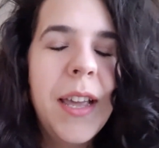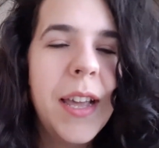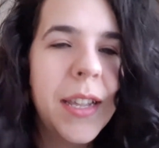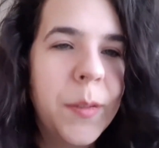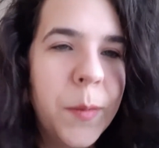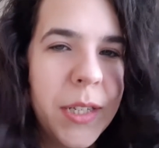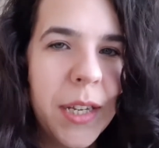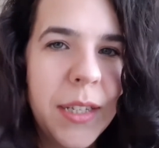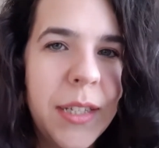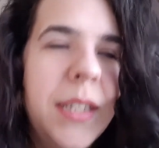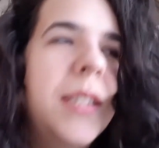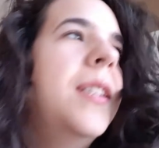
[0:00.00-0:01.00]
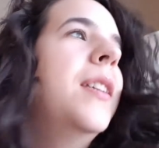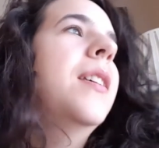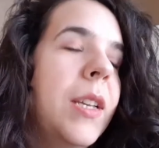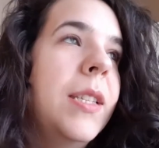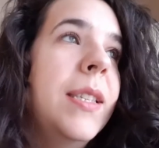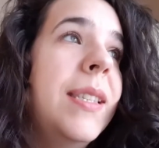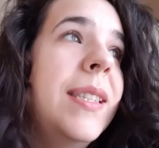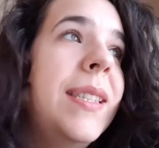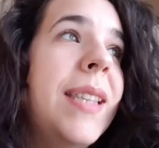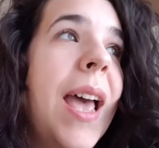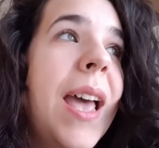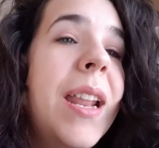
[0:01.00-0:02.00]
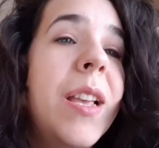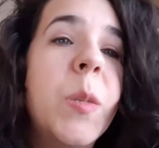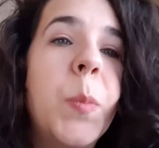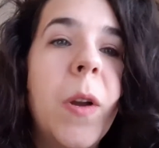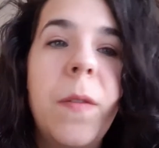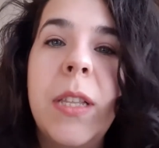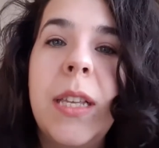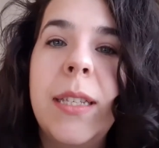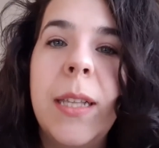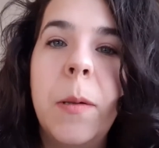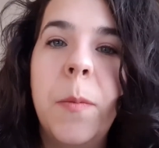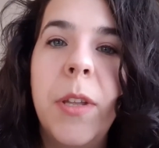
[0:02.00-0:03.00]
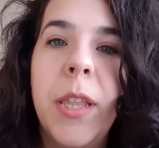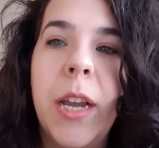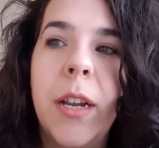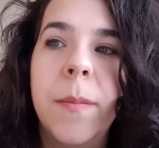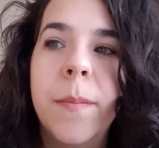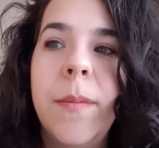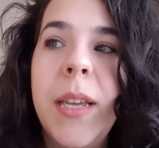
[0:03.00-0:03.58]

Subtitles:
It's redundant. Said is perfectly acceptable there.